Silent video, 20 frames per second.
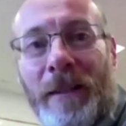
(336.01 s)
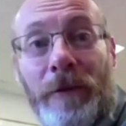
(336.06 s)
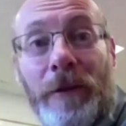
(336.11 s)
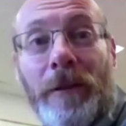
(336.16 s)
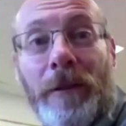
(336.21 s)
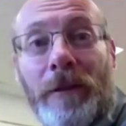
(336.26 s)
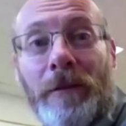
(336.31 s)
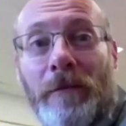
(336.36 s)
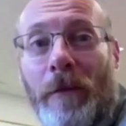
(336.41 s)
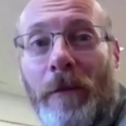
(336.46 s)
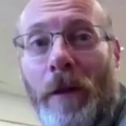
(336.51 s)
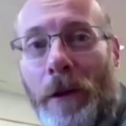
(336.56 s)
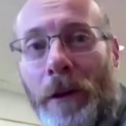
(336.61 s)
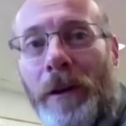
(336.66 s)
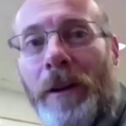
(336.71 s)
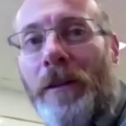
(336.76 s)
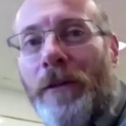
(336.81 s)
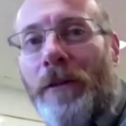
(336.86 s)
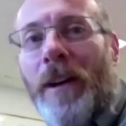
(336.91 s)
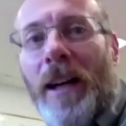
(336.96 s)
for
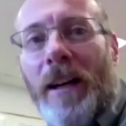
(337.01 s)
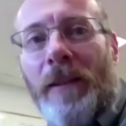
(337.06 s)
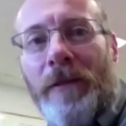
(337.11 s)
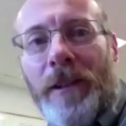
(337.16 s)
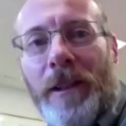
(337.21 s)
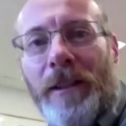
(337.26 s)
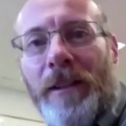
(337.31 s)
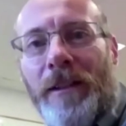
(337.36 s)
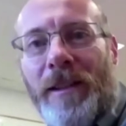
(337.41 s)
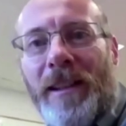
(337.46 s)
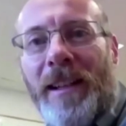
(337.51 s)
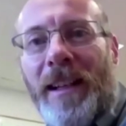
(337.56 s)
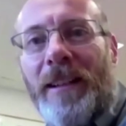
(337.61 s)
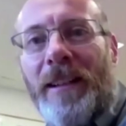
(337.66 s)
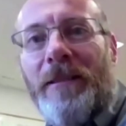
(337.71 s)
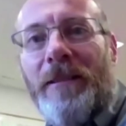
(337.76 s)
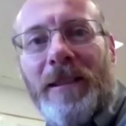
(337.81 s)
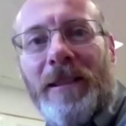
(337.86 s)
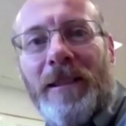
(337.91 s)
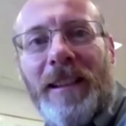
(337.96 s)
35 years
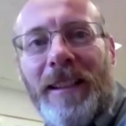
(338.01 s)
now.